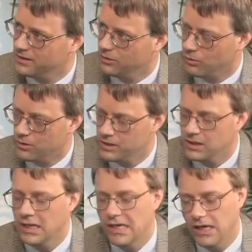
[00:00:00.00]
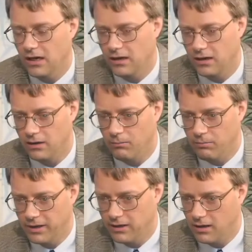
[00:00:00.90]
in Oregon,
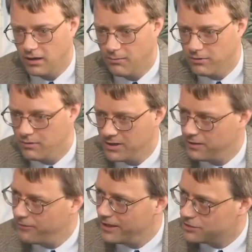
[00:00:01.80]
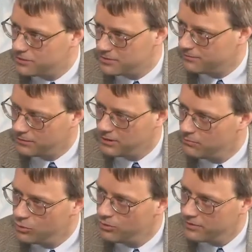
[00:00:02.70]
but a number of the manufacturers have
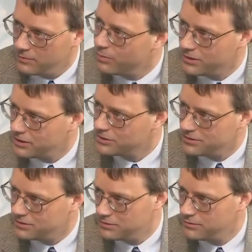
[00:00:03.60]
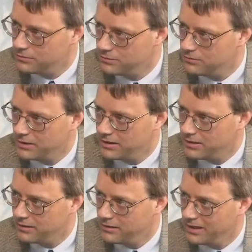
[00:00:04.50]
really moved their production
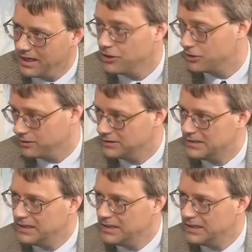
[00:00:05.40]
to Asia,